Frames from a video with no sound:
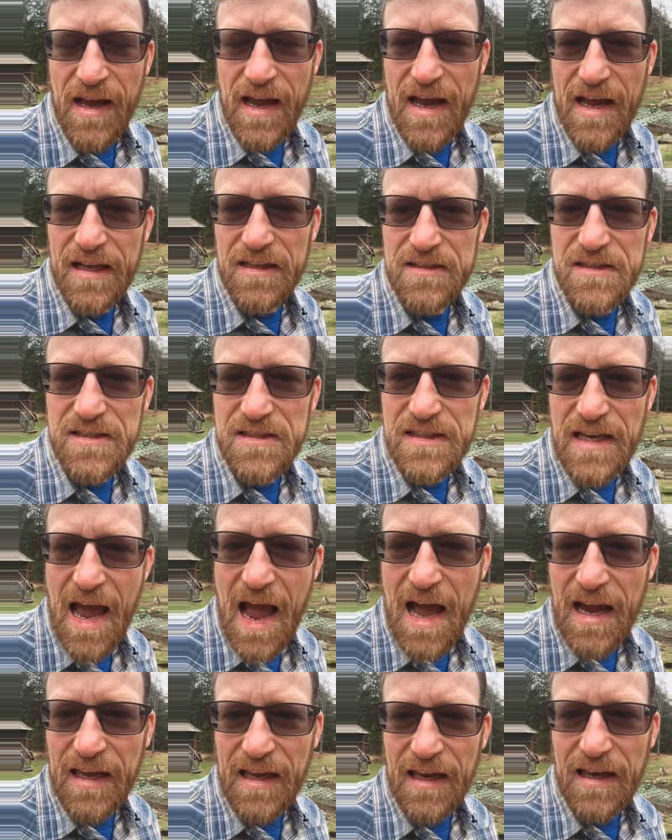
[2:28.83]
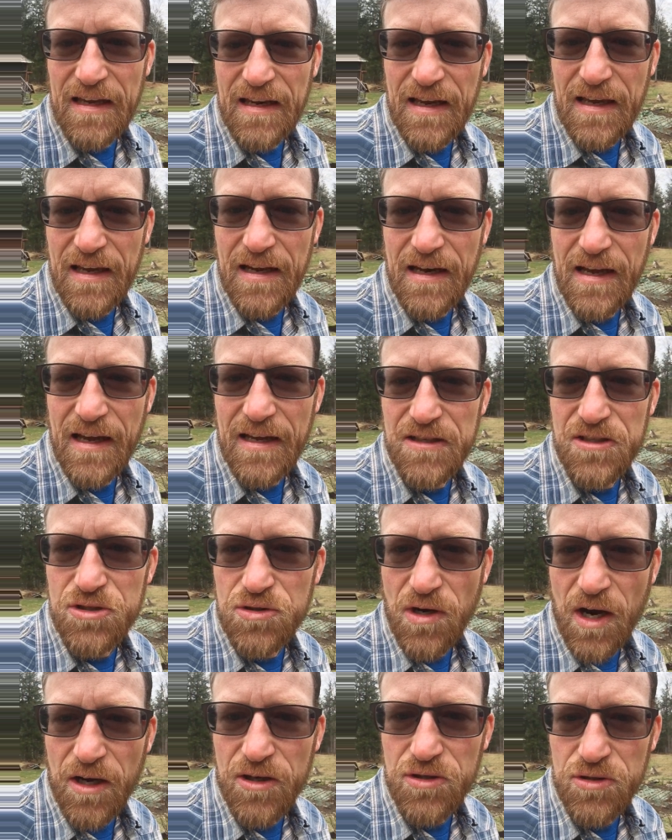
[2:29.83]
and stack it in a
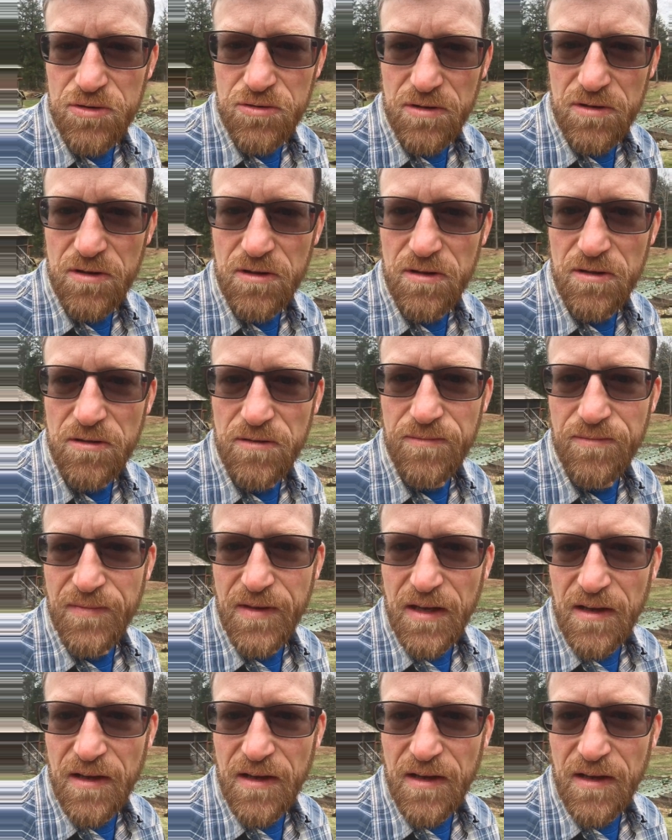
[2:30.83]
sculptural